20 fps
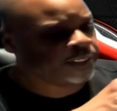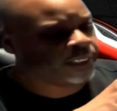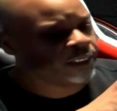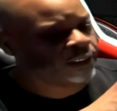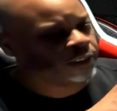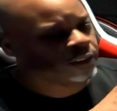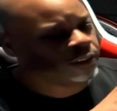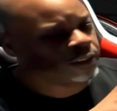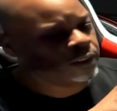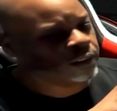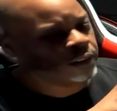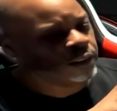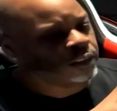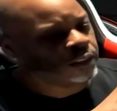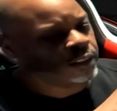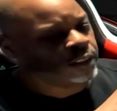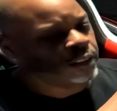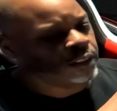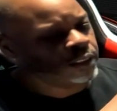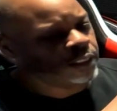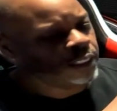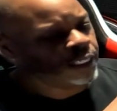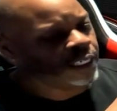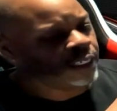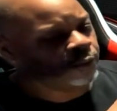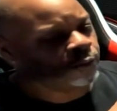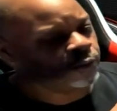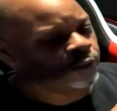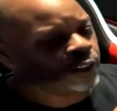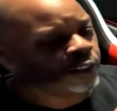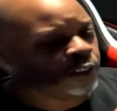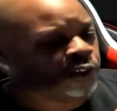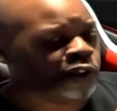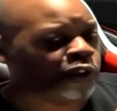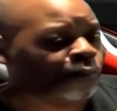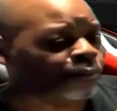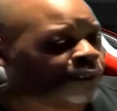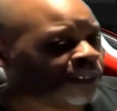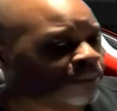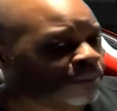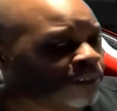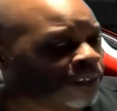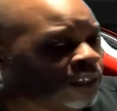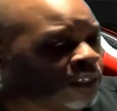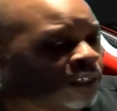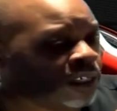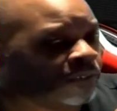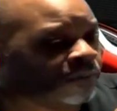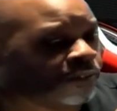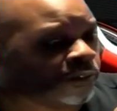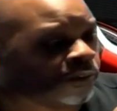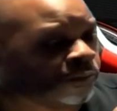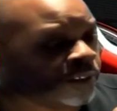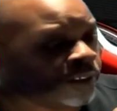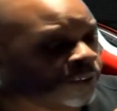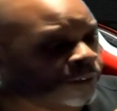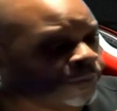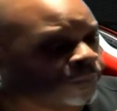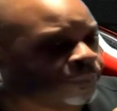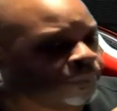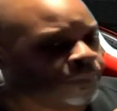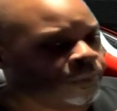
now. You'll break my heart for real.